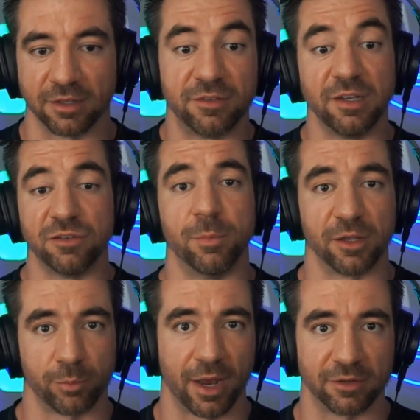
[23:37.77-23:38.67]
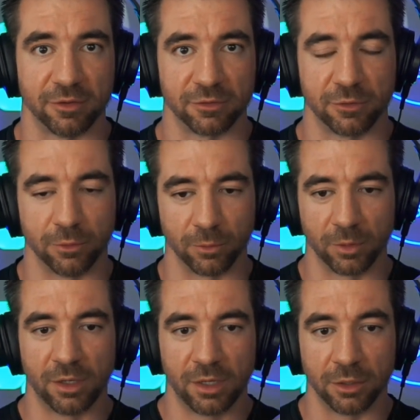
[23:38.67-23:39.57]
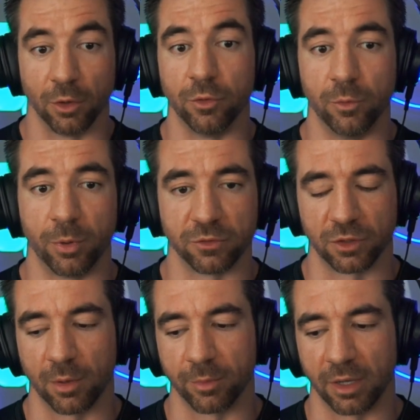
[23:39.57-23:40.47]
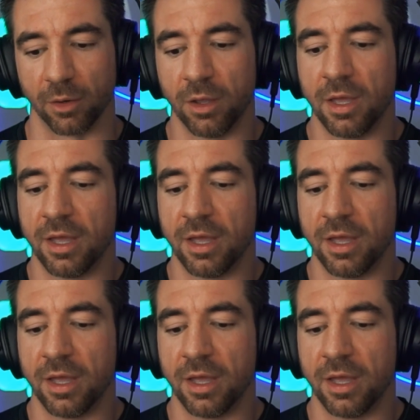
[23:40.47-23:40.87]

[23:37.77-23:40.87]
Let's teach the best practices to you know the new person coming in.